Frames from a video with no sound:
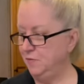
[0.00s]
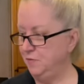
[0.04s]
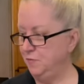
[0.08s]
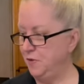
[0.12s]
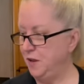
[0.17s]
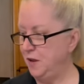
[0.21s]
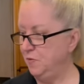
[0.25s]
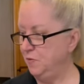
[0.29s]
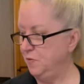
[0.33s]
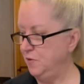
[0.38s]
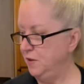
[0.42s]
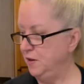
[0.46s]

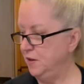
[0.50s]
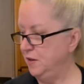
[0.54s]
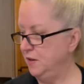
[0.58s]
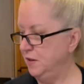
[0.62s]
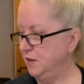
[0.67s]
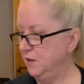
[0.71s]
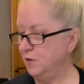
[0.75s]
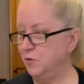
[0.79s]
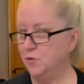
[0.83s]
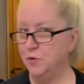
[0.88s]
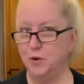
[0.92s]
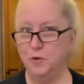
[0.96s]
favorite
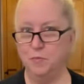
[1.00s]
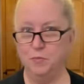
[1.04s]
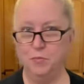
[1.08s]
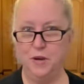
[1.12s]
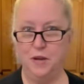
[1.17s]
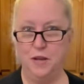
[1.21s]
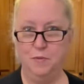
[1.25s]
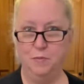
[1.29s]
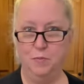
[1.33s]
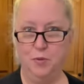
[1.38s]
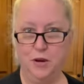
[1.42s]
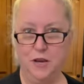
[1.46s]

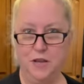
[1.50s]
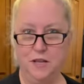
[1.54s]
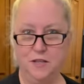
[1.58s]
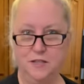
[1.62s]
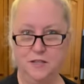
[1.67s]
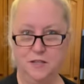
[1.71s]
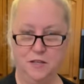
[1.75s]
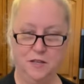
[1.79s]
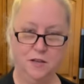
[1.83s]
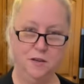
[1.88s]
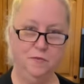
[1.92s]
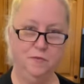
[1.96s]
cornbread brands that
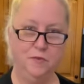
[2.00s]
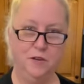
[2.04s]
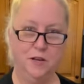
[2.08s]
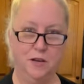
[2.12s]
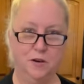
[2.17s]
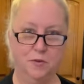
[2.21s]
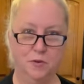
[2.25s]
you've done,